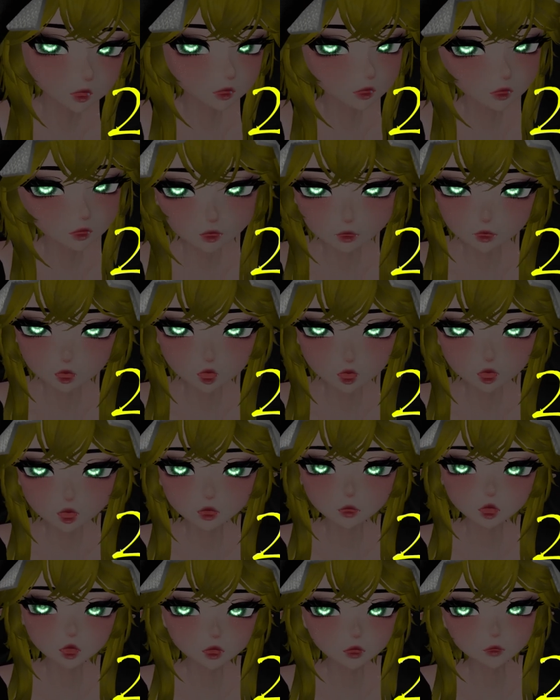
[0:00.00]
just on
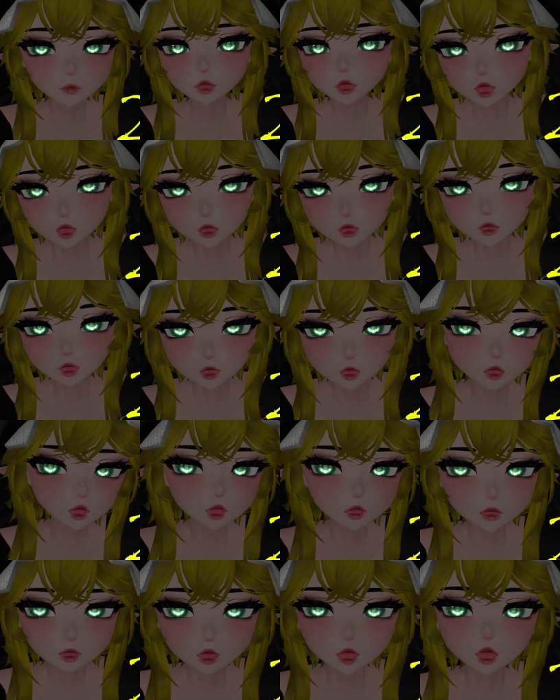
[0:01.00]
my mind right
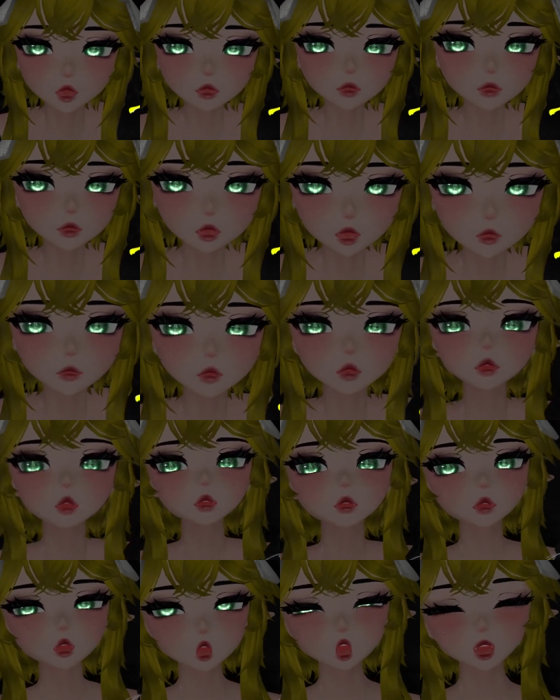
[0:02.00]
now, so I really
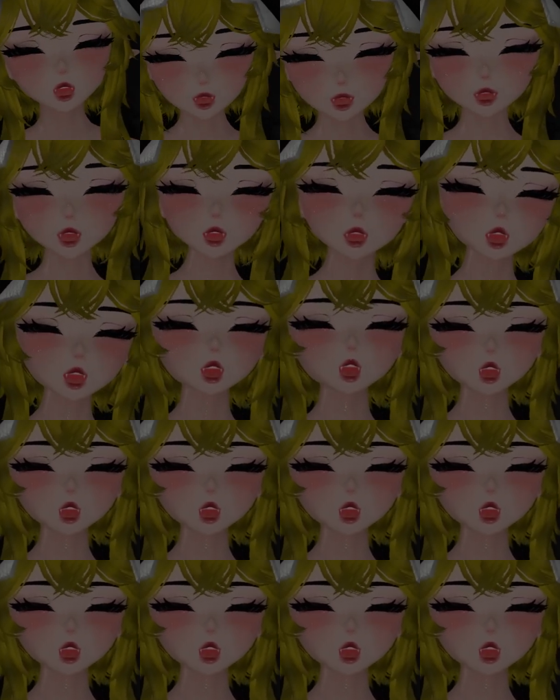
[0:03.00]
want some of that